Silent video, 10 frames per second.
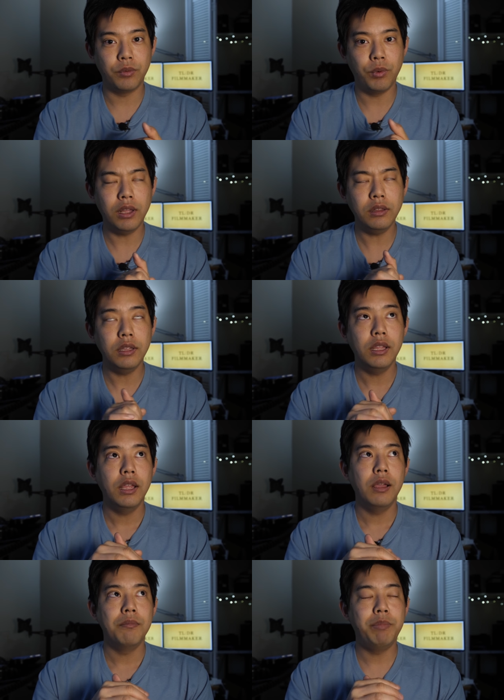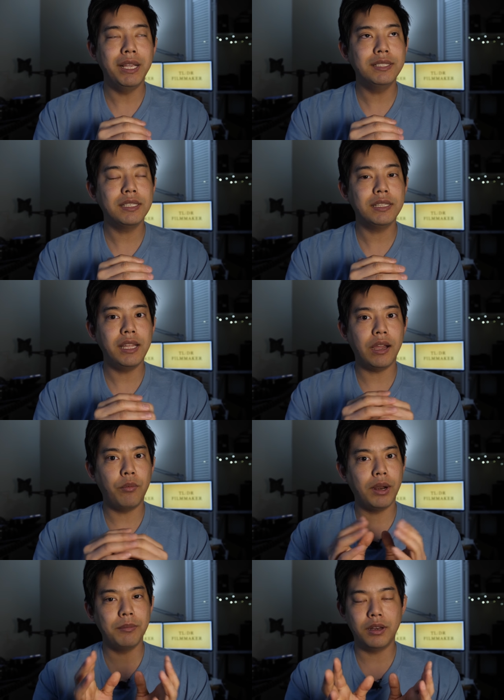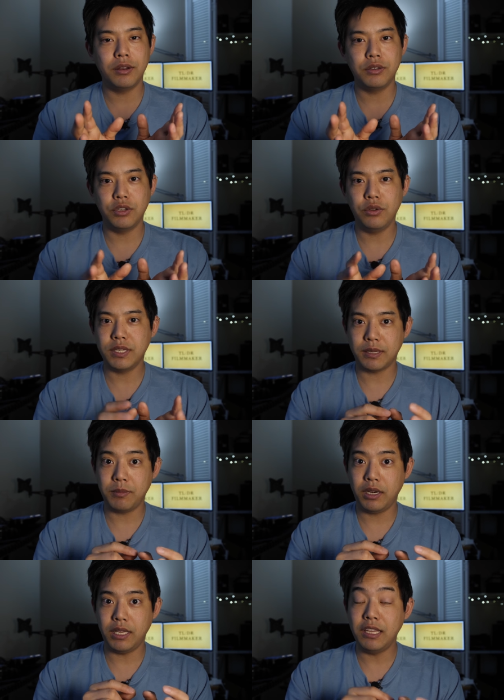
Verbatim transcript: Well, basically what I'm gonna do is I'm gonna